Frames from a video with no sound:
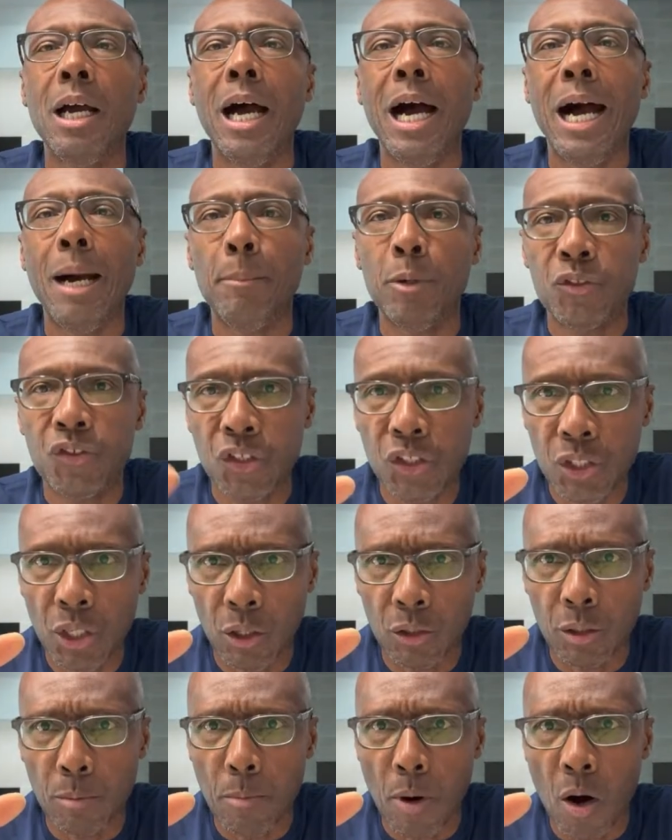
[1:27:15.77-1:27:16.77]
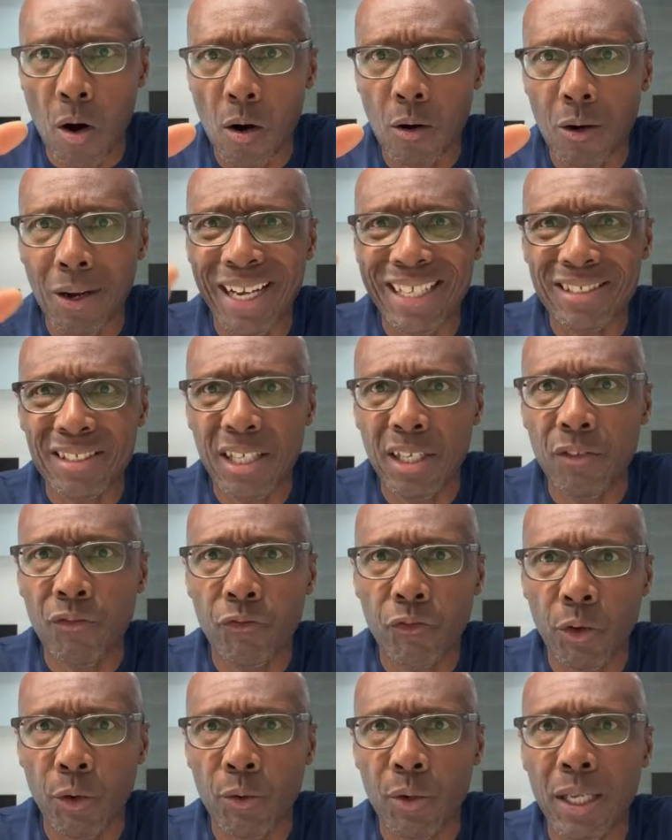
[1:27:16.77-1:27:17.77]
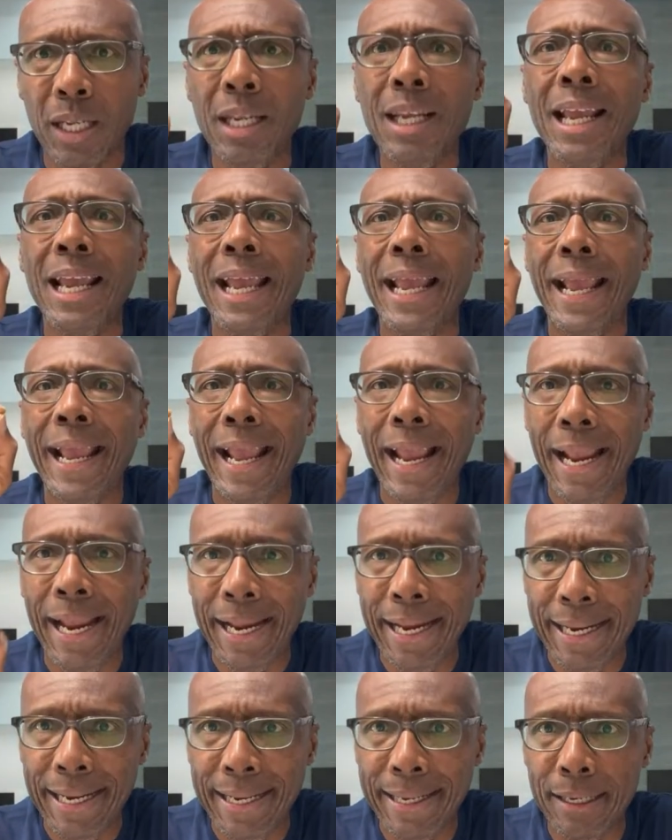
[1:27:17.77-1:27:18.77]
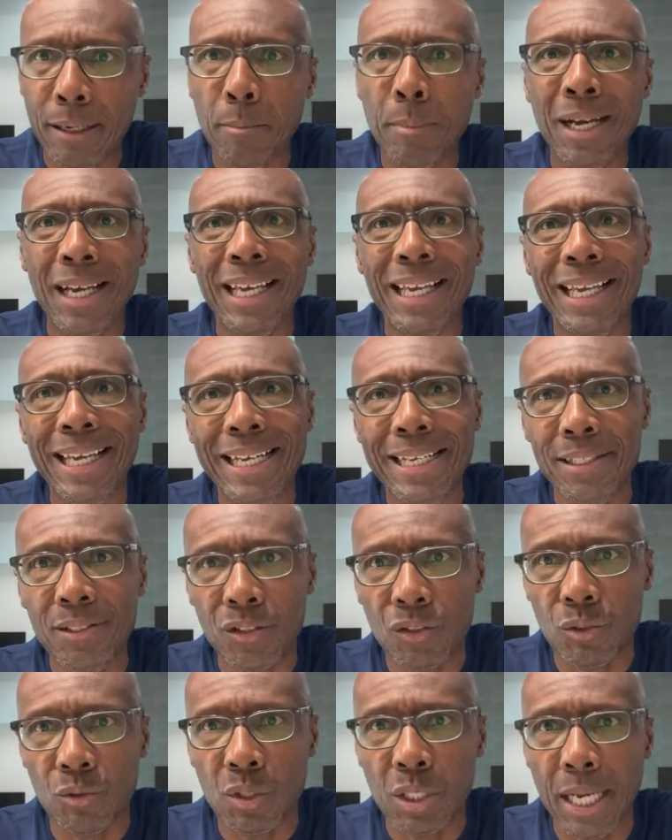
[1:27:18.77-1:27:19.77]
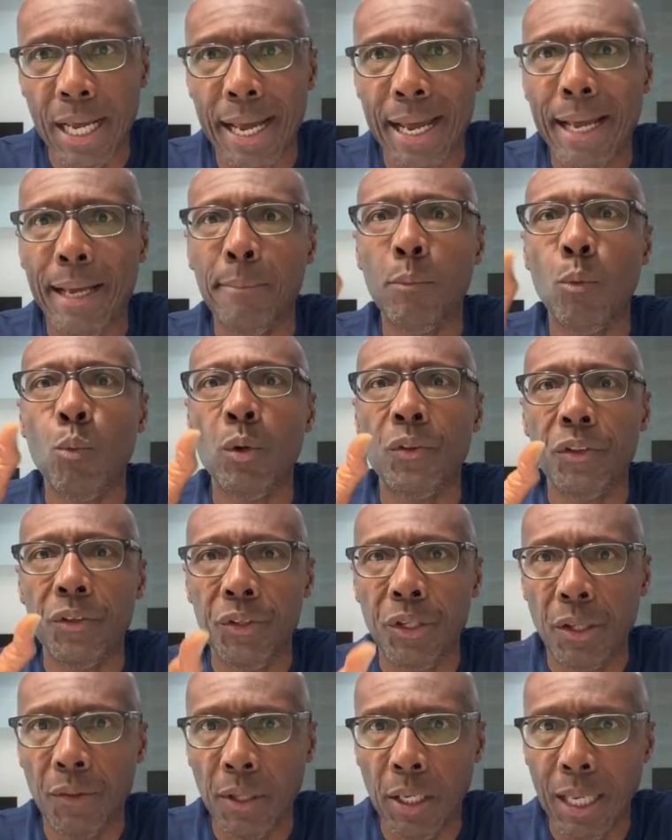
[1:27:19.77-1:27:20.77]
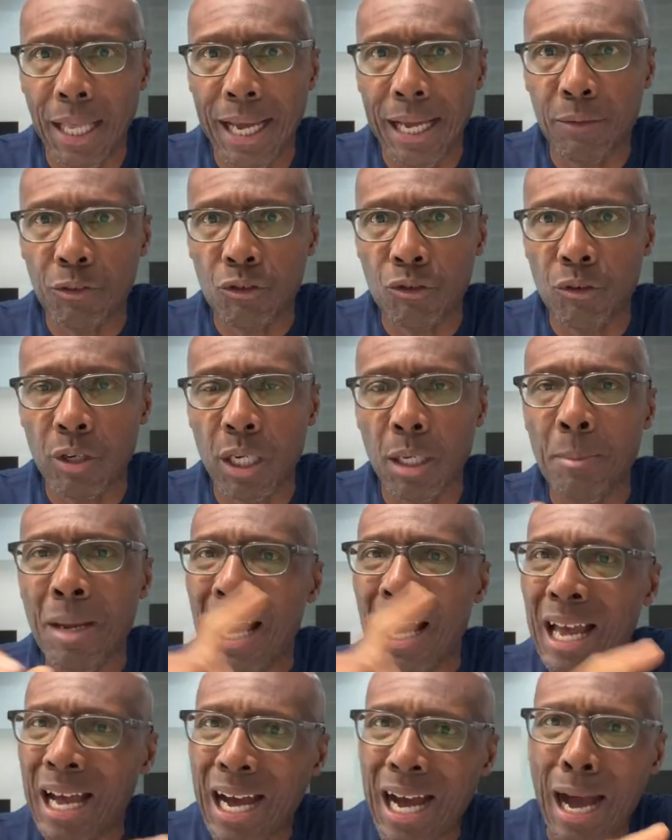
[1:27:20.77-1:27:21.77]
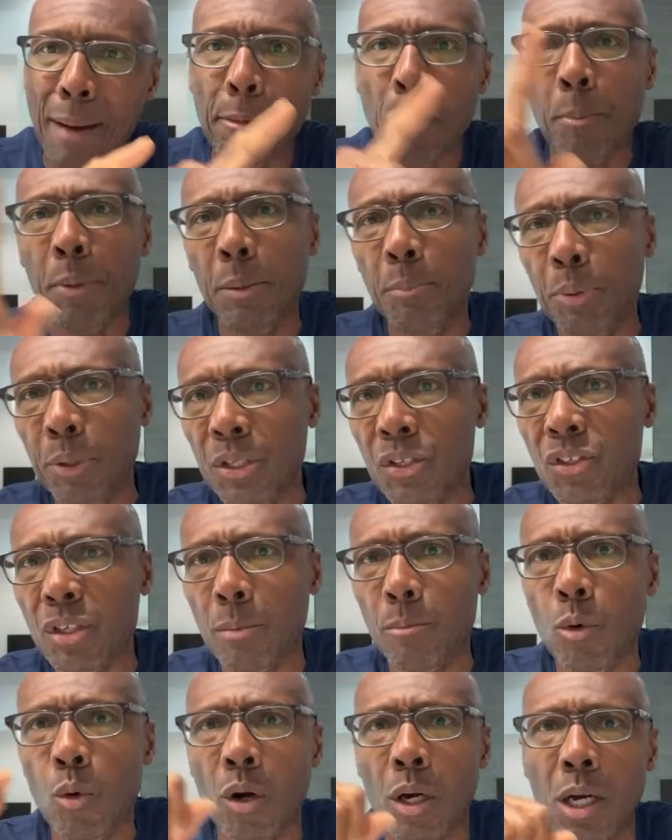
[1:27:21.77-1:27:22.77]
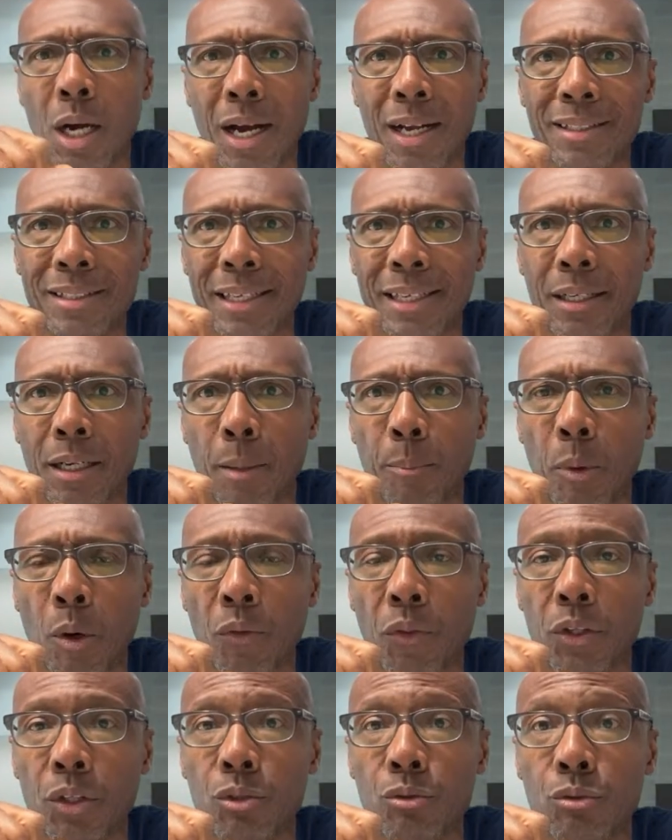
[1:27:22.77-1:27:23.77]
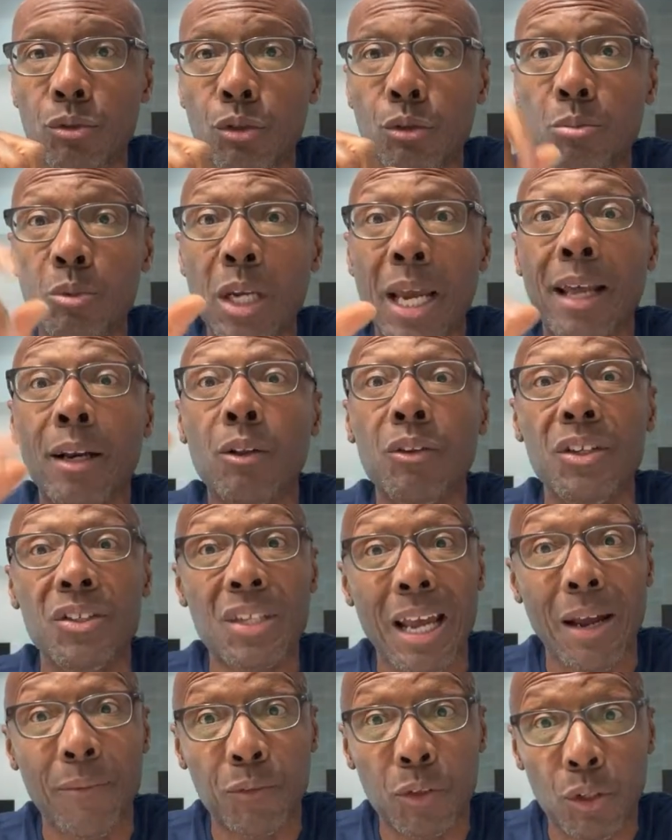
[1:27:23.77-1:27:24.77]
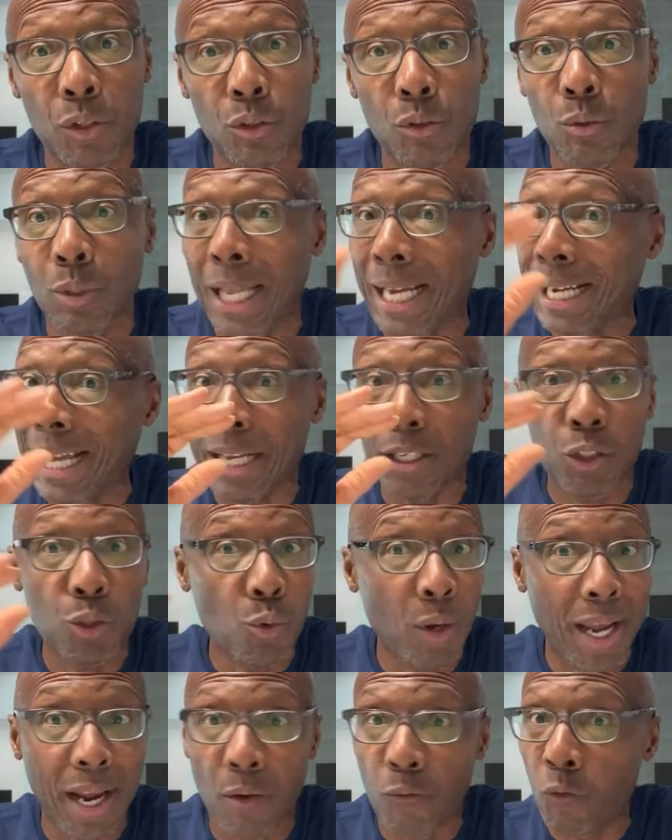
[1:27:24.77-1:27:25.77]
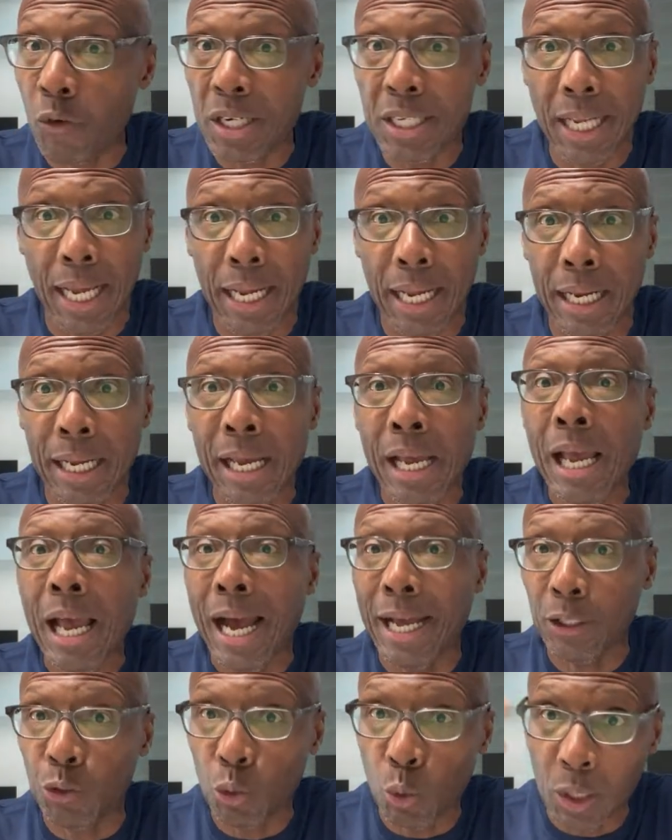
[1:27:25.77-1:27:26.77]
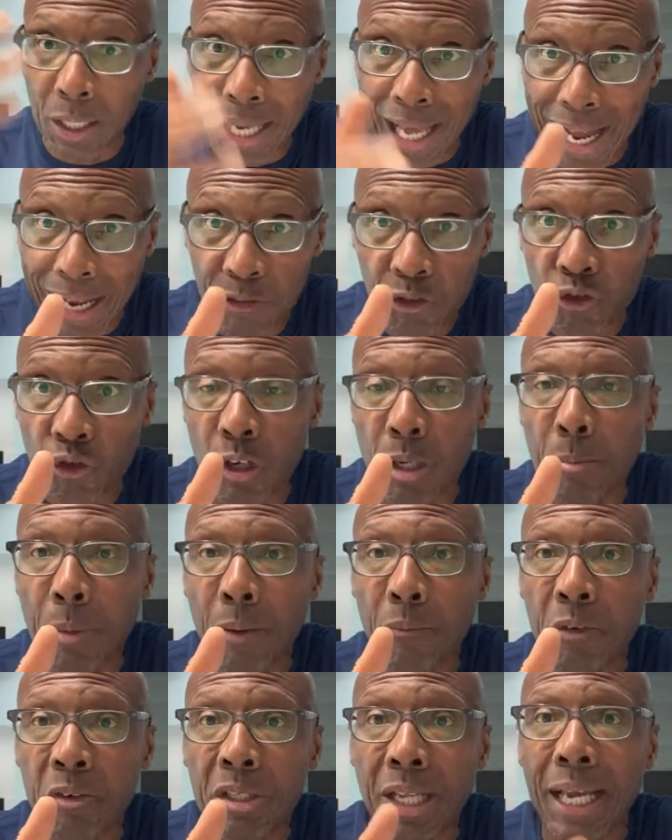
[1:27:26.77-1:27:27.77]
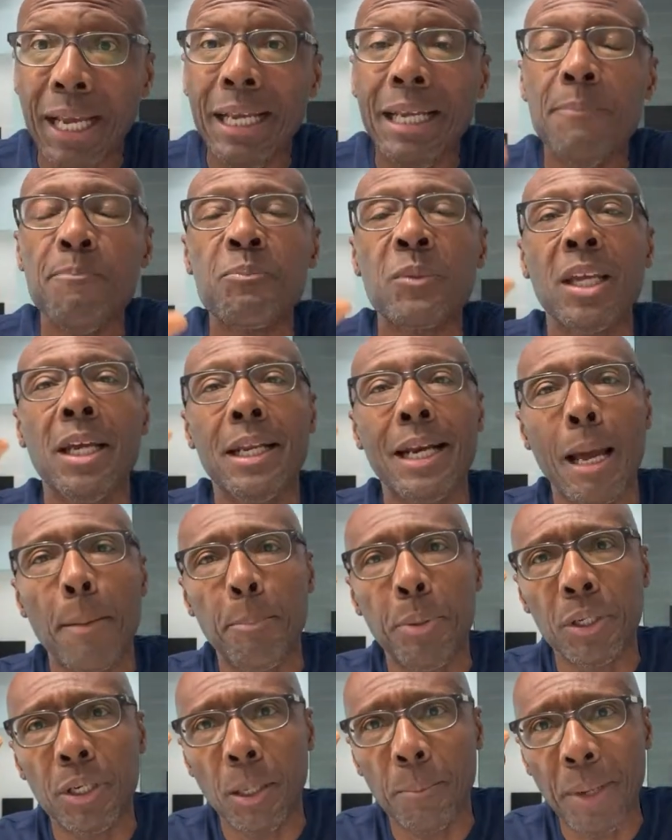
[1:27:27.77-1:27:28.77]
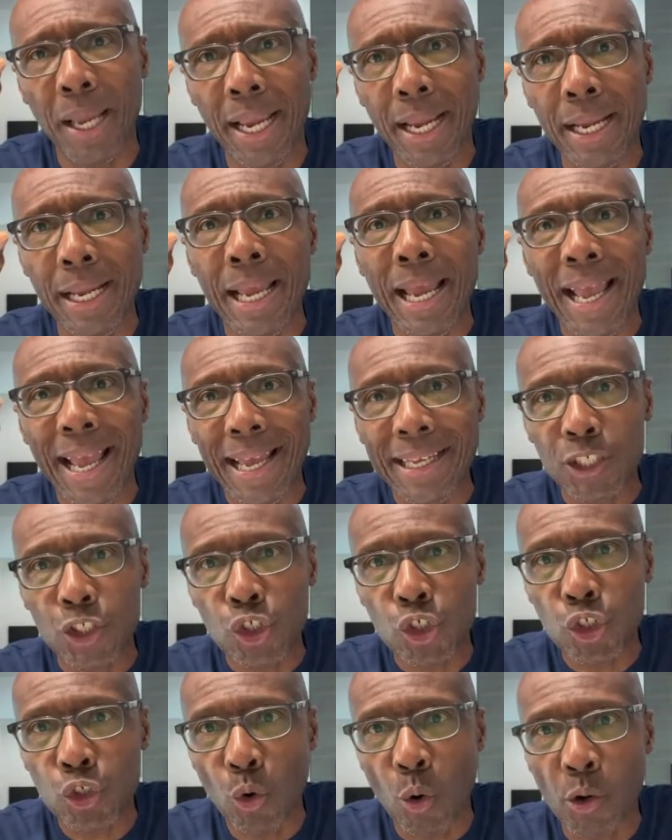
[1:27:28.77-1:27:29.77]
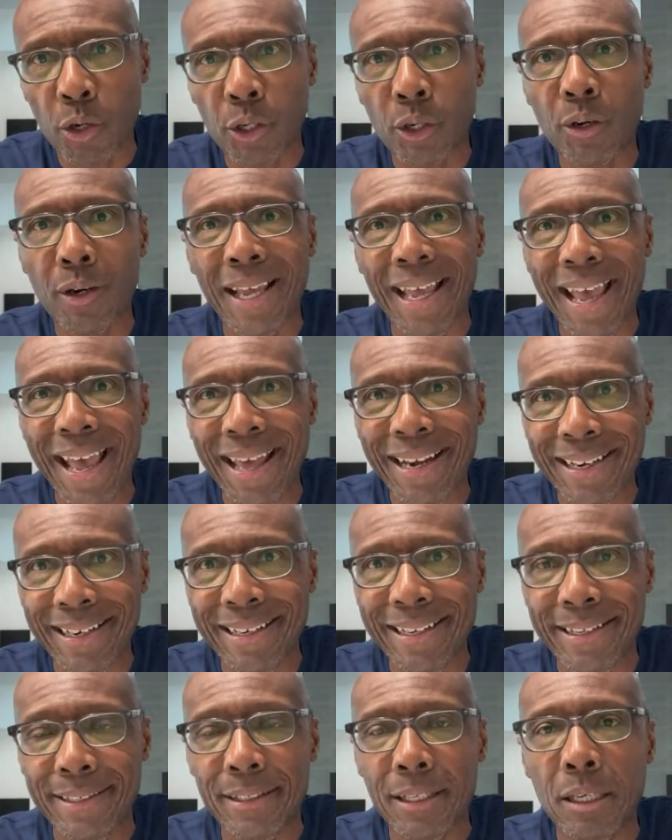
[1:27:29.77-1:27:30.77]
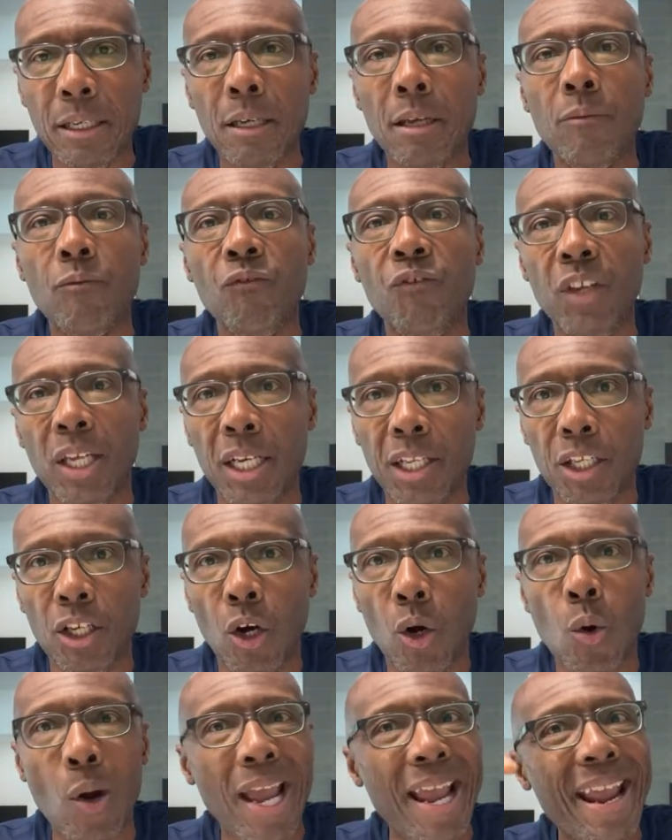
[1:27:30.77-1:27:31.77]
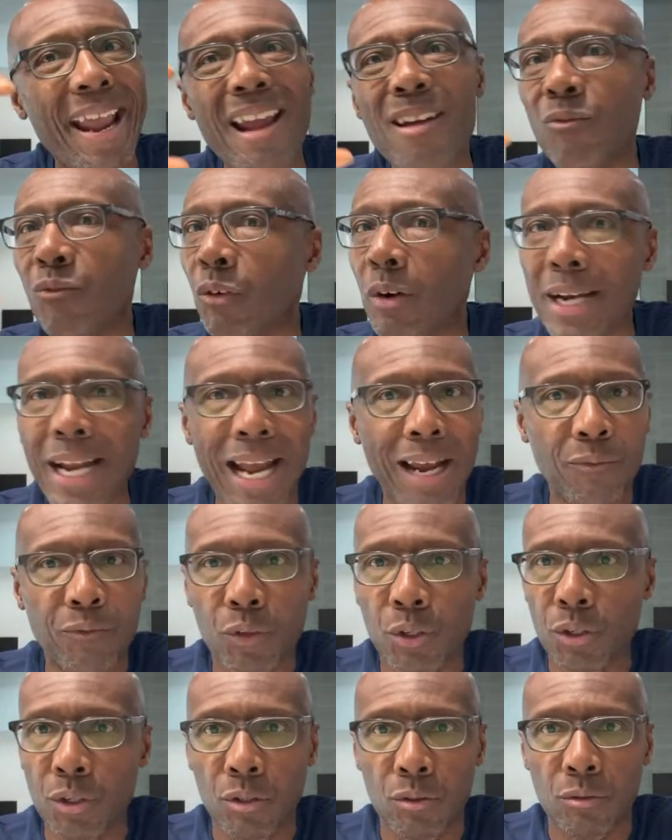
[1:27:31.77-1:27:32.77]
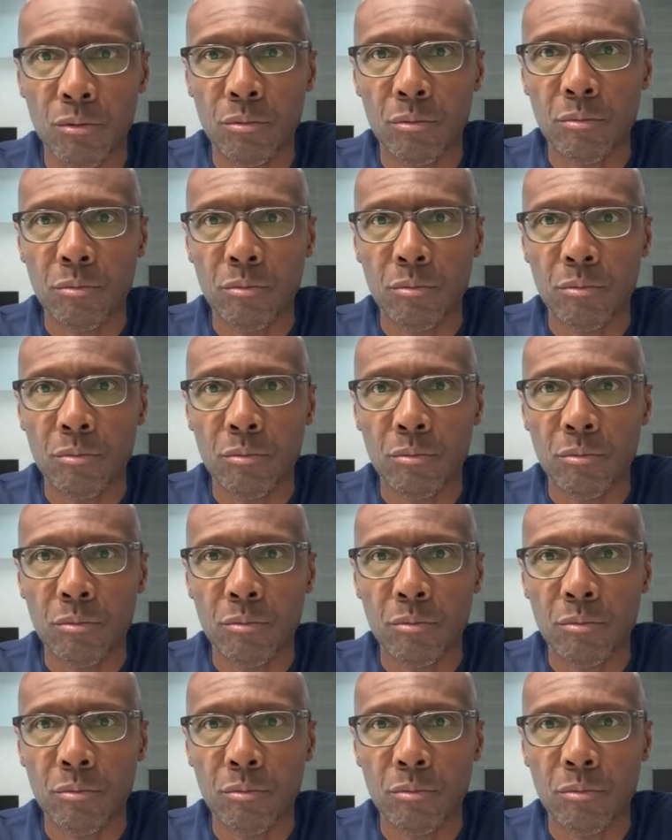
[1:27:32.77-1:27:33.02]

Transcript: I'm going to see y'all tomorrow at 1030 a.m. Eastern time with another live stream. I'm going to be putting some more content up on the YouTube channel this afternoon like I do every day. I do a live stream every day and I put up a shorter edited video every afternoon.